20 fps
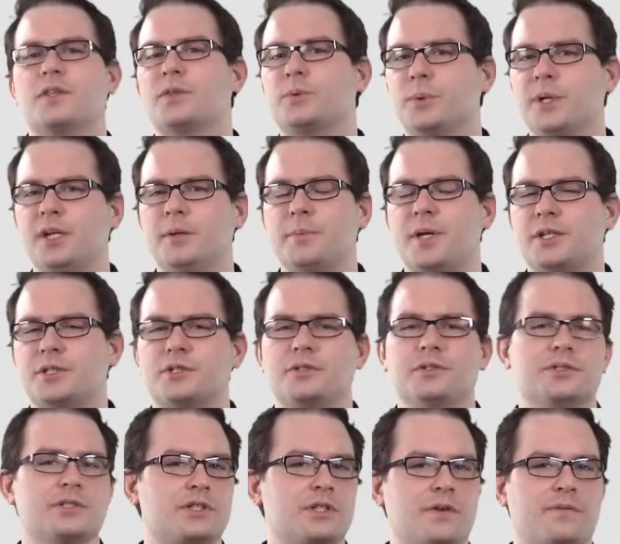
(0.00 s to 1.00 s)

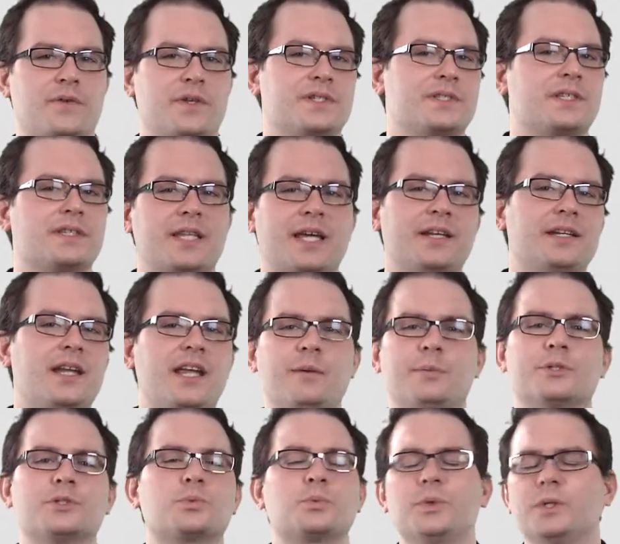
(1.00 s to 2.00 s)
three-dimensional surface that
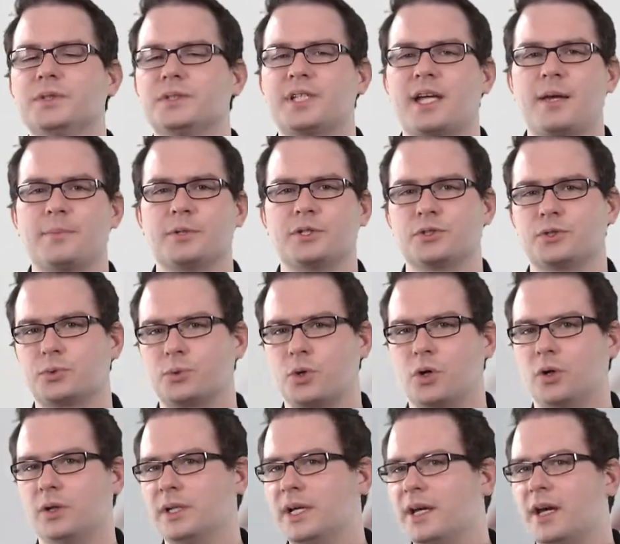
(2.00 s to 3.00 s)
enables real-time
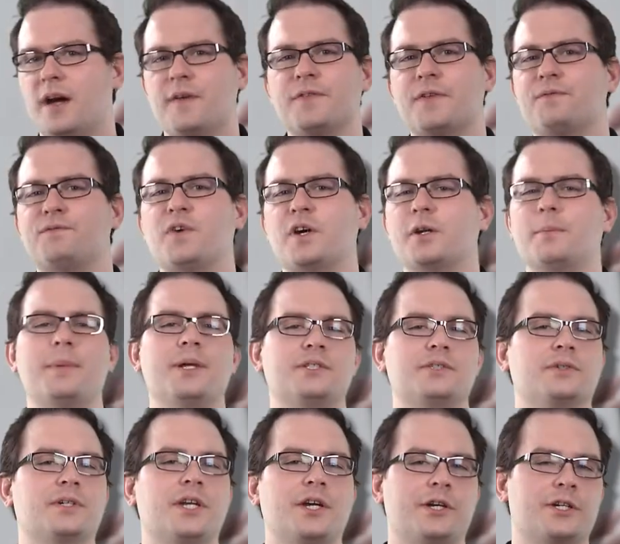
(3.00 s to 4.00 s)
control of the
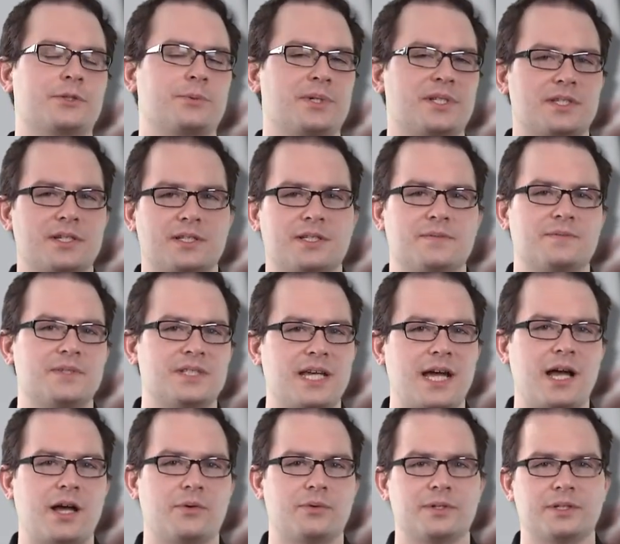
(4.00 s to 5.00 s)
fundamental characteristics of
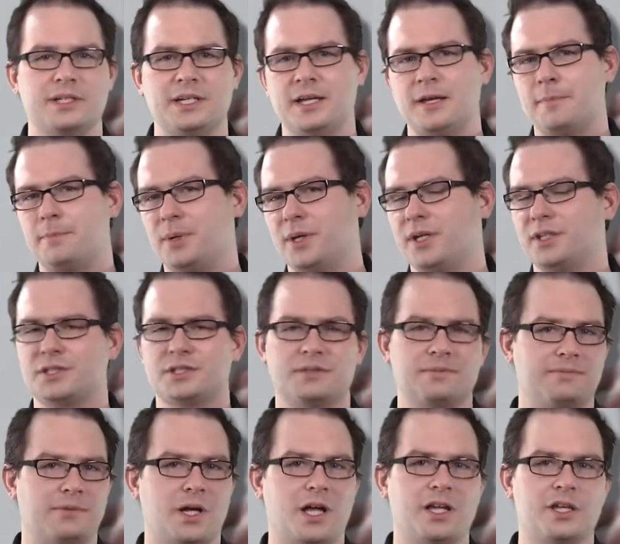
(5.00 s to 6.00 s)
sound, pitch,
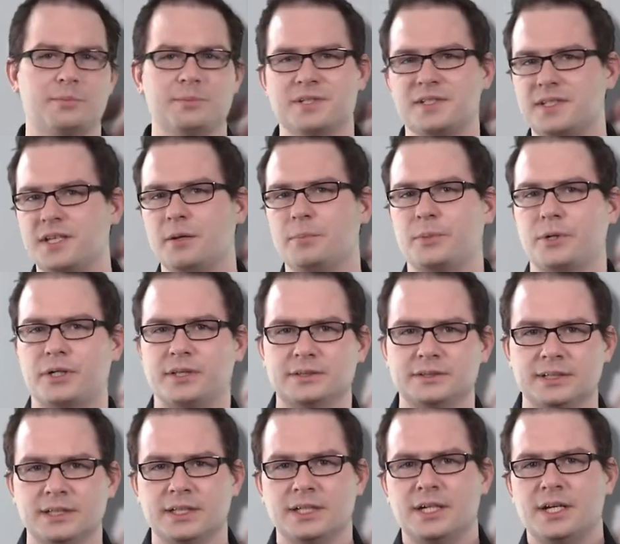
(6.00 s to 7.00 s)
volume, and timbre.
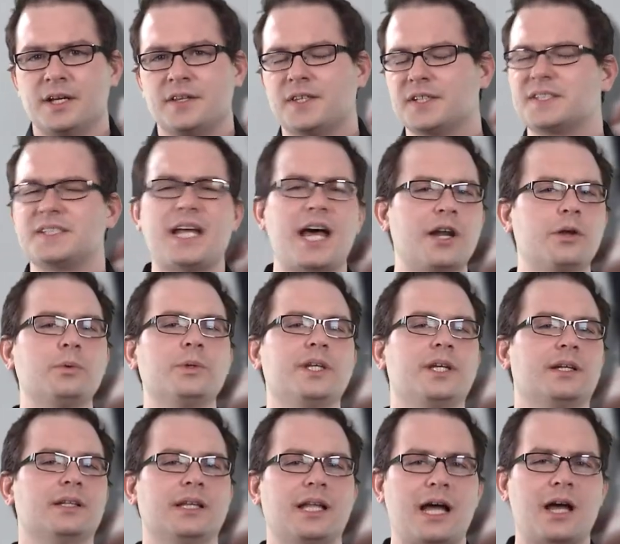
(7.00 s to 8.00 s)
This not
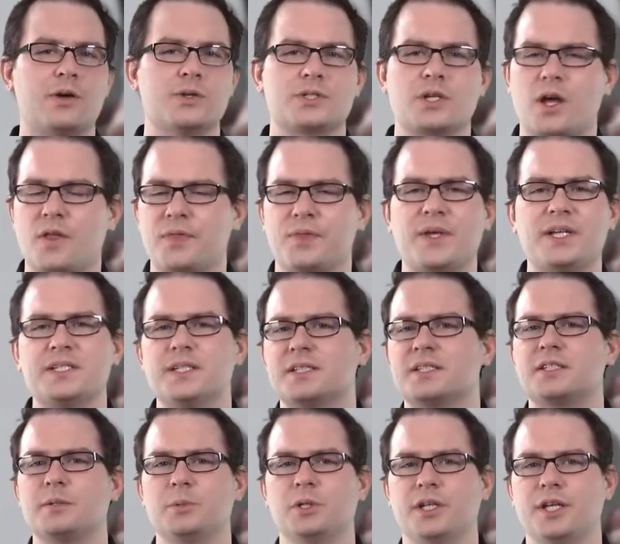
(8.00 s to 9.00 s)
only allows authentic
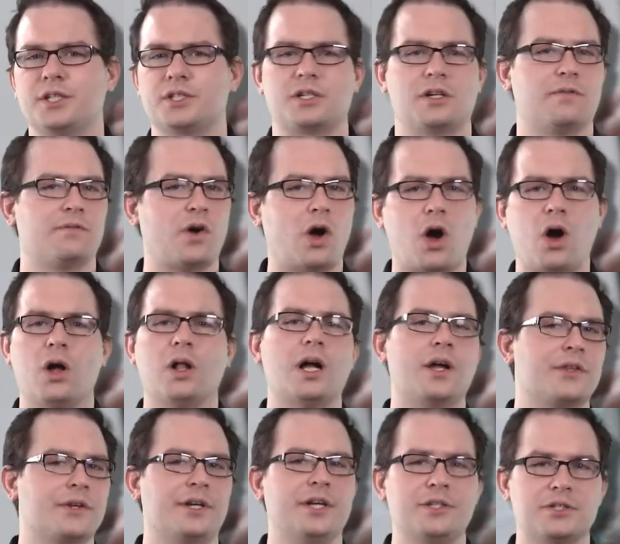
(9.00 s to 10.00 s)
simulation of all
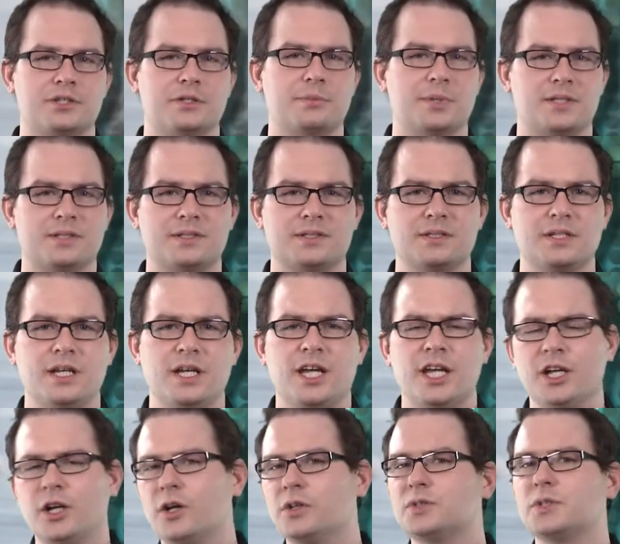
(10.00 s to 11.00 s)
other instruments,
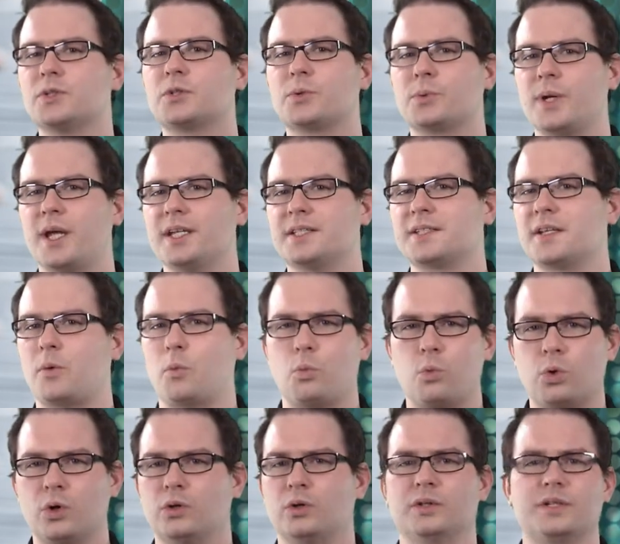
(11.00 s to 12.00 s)
it also creates a
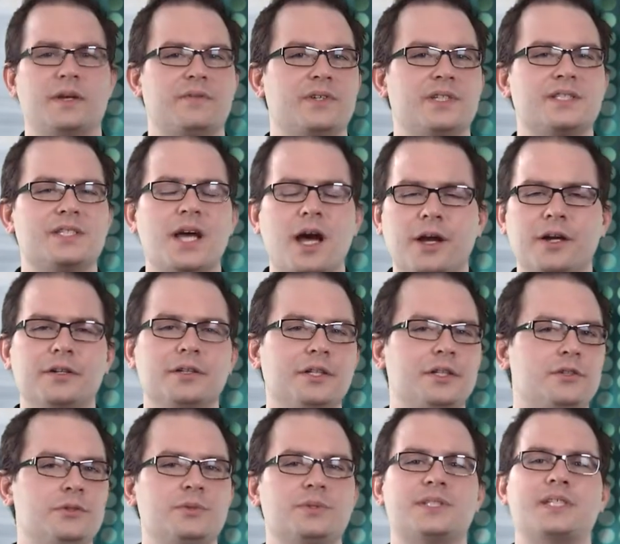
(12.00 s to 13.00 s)
world of
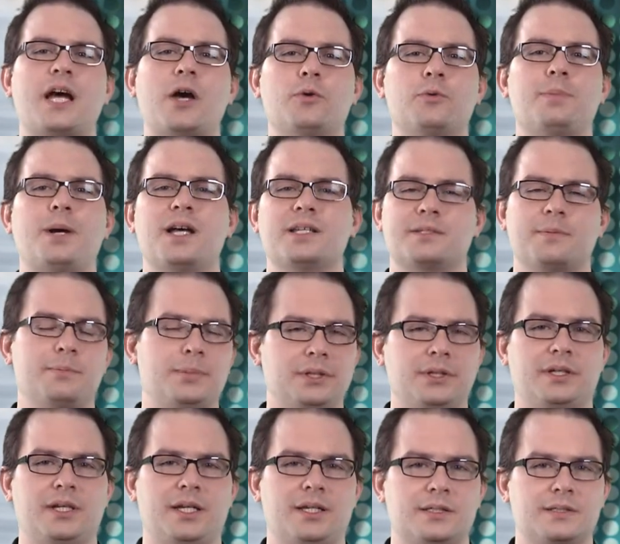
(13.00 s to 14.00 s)
entirely new sound
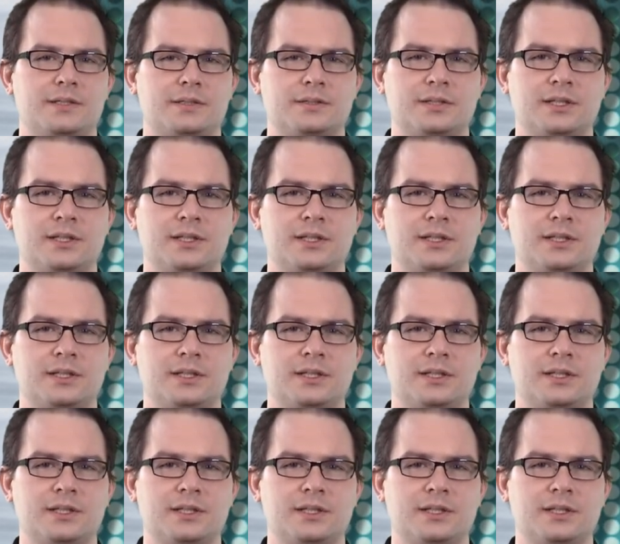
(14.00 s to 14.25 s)
possibilities.